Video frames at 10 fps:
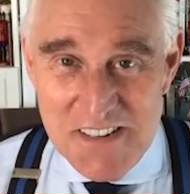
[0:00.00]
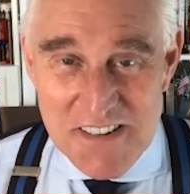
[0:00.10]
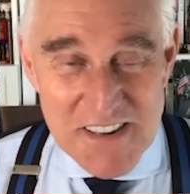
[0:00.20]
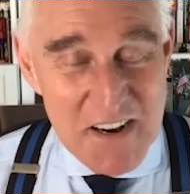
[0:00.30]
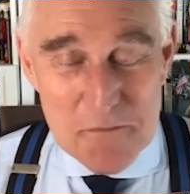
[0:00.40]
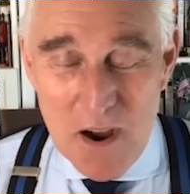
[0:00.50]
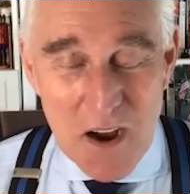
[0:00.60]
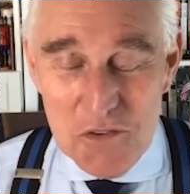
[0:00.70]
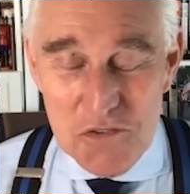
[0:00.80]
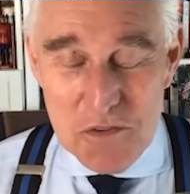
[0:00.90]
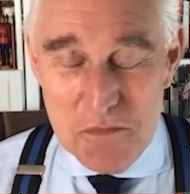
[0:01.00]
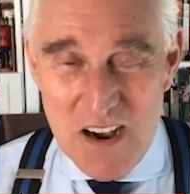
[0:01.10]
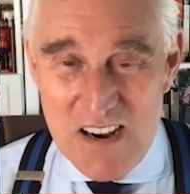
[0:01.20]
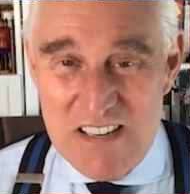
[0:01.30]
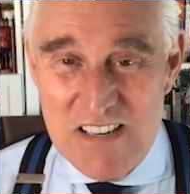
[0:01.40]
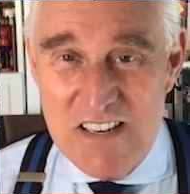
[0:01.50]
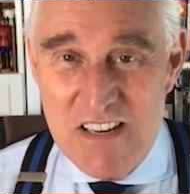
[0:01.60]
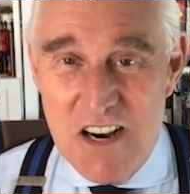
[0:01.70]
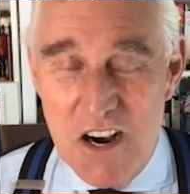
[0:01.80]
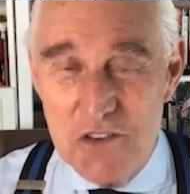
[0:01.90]
Yeah, it boggles the mind.
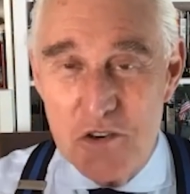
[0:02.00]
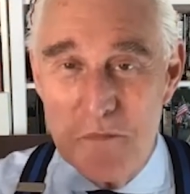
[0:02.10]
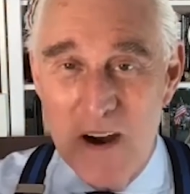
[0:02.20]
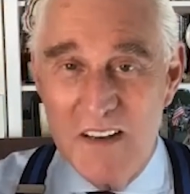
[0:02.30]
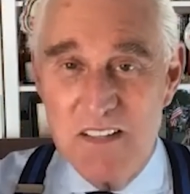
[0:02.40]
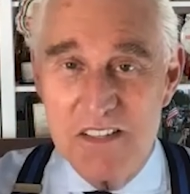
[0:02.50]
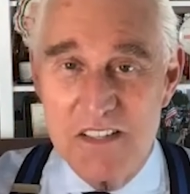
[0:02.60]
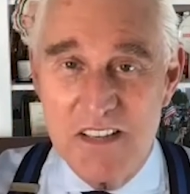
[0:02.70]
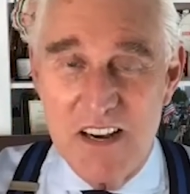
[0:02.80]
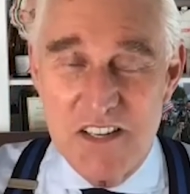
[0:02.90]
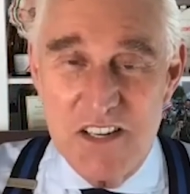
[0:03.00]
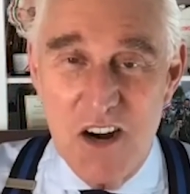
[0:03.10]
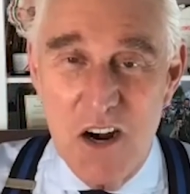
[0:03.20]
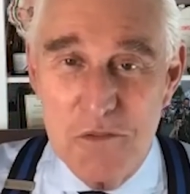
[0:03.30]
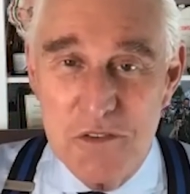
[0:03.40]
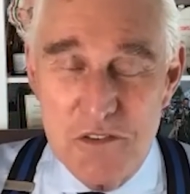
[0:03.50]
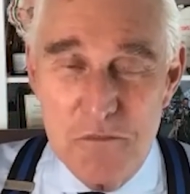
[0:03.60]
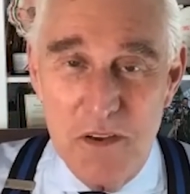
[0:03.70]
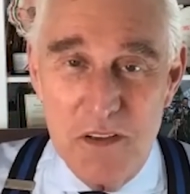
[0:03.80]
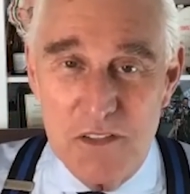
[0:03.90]
Hunter Biden takes in hundreds of
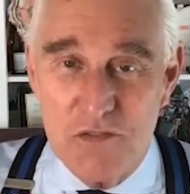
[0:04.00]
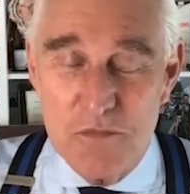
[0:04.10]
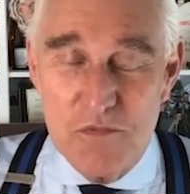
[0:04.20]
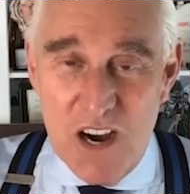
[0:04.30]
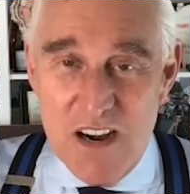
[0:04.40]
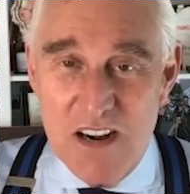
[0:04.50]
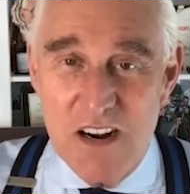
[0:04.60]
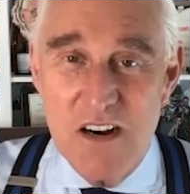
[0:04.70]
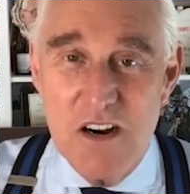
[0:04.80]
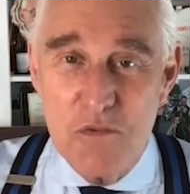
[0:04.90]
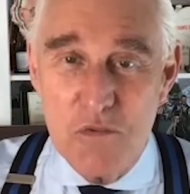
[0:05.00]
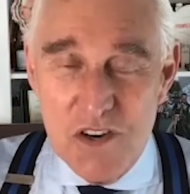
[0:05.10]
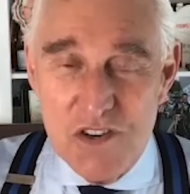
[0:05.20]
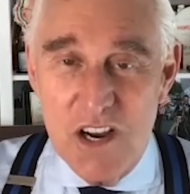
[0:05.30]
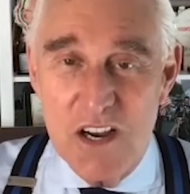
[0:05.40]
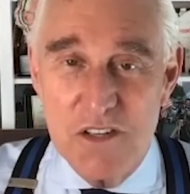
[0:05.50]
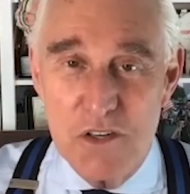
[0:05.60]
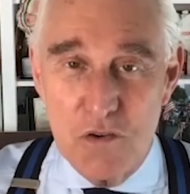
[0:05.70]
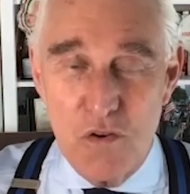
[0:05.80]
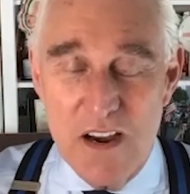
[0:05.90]
millions from China, Russia, and
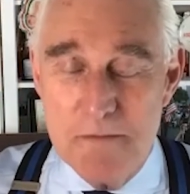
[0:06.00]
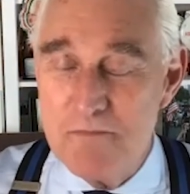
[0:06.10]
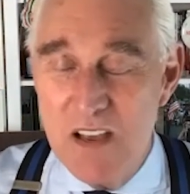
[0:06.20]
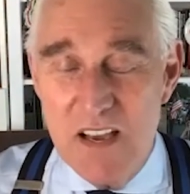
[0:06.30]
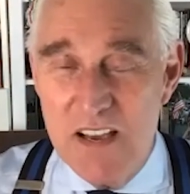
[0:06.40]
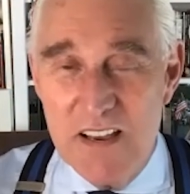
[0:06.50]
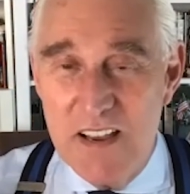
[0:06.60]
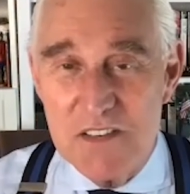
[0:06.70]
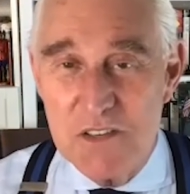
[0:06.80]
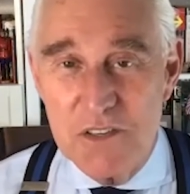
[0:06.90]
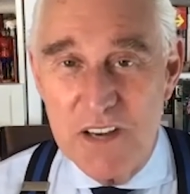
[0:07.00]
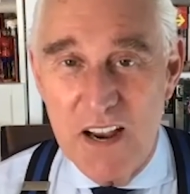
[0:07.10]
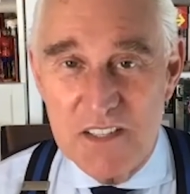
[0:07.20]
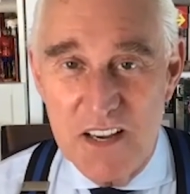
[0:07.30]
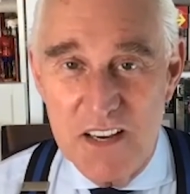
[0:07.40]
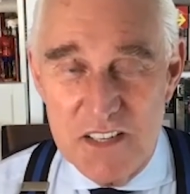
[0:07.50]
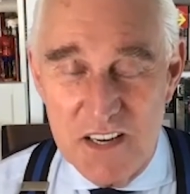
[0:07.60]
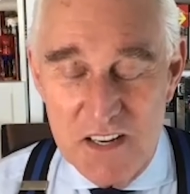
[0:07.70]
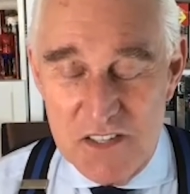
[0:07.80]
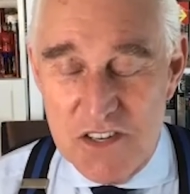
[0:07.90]
Ukraine. He has no tax case
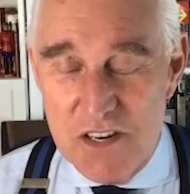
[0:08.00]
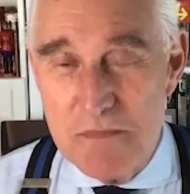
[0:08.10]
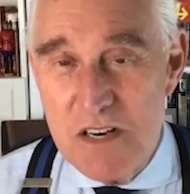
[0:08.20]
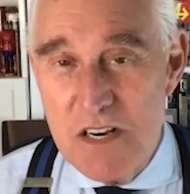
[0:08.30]
against him.